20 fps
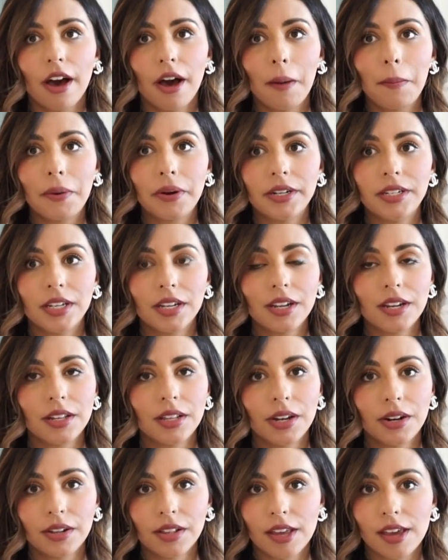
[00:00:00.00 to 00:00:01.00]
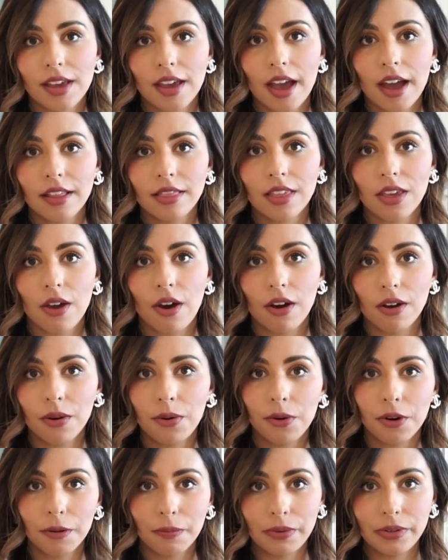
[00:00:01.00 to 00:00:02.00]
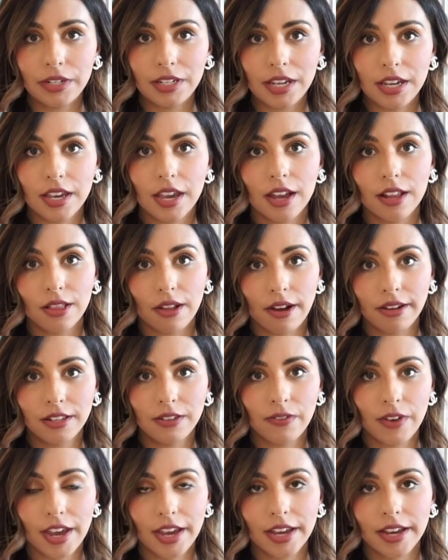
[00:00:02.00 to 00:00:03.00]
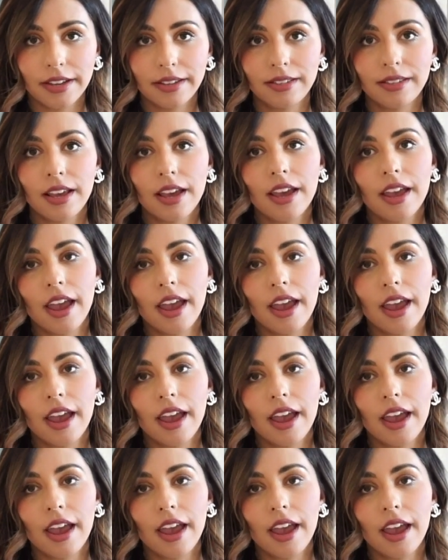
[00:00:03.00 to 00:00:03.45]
particularly at the Encore boutique in Las Vegas.